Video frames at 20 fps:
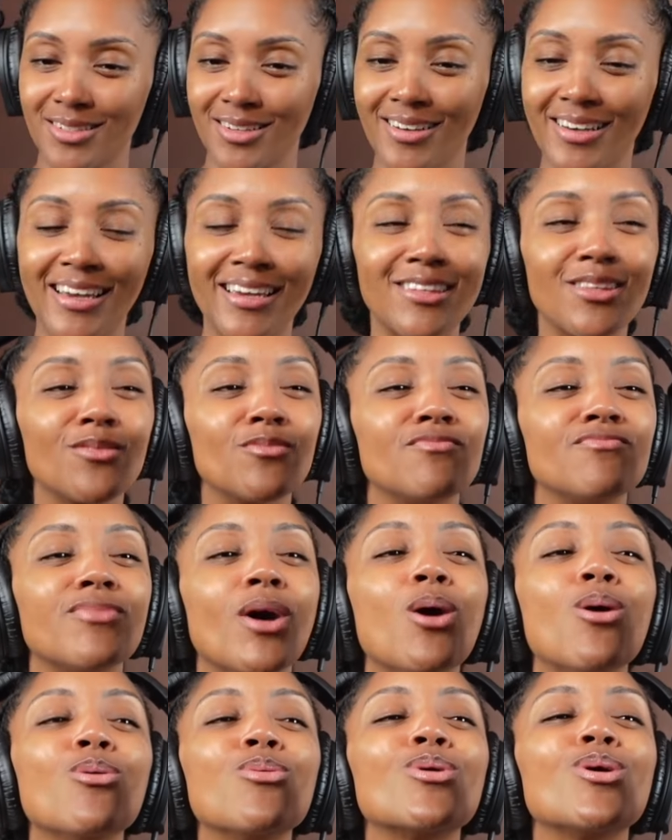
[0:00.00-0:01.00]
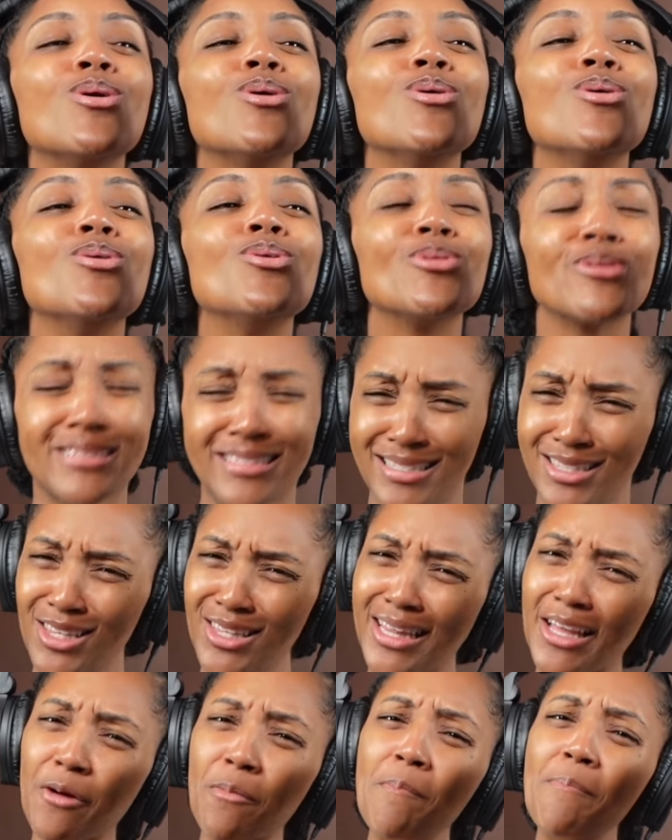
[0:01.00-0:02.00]
Okay? The vocals.
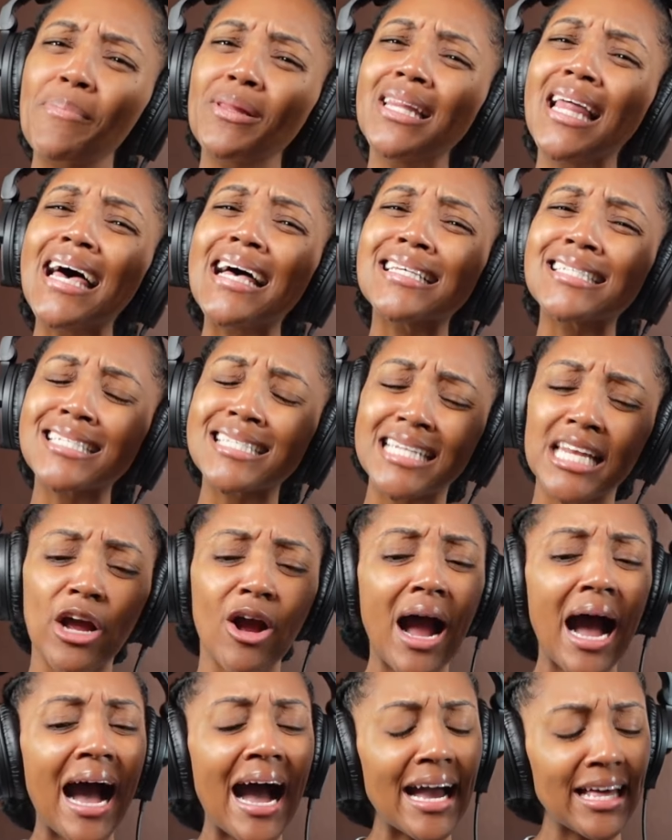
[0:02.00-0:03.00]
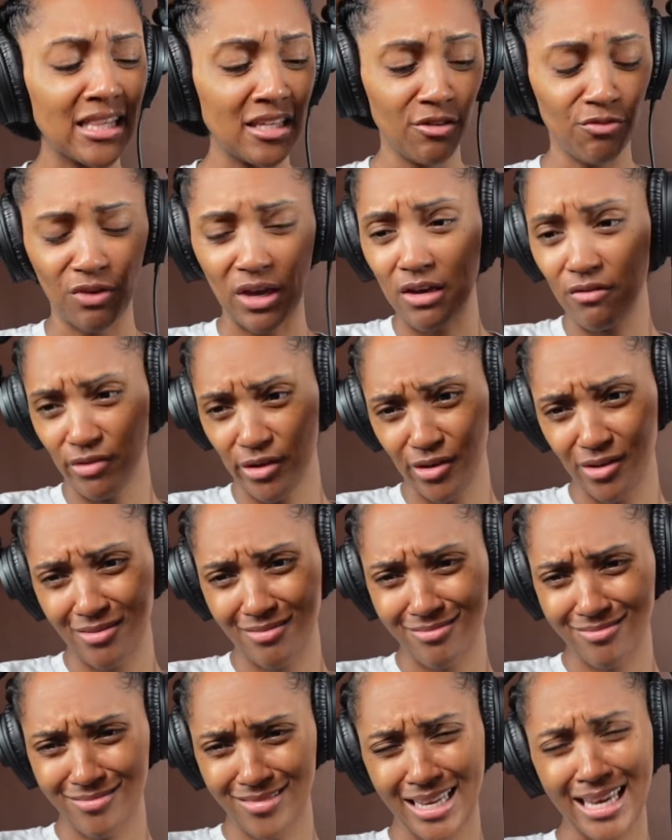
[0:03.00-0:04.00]
They're blessed. They're highly favored.
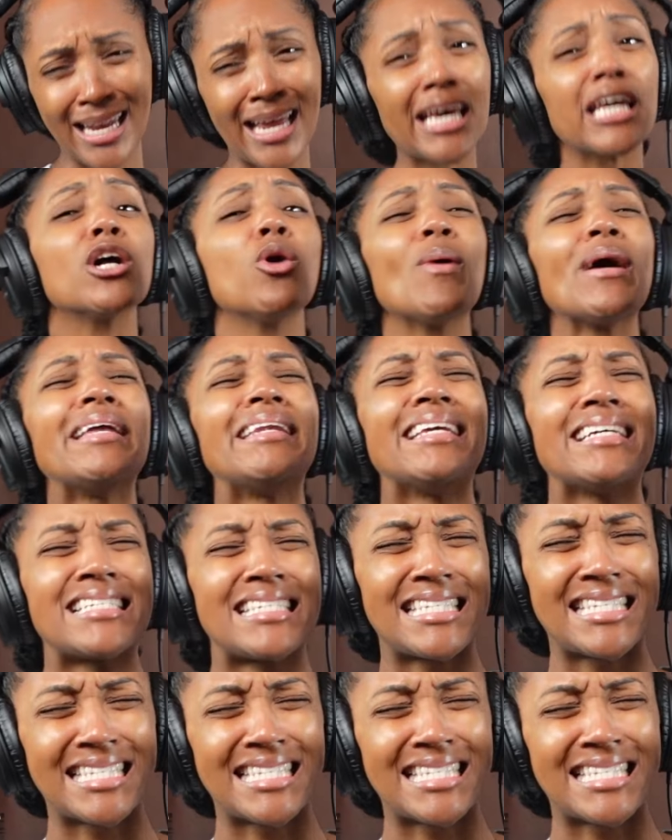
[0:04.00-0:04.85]
Can I get a witness?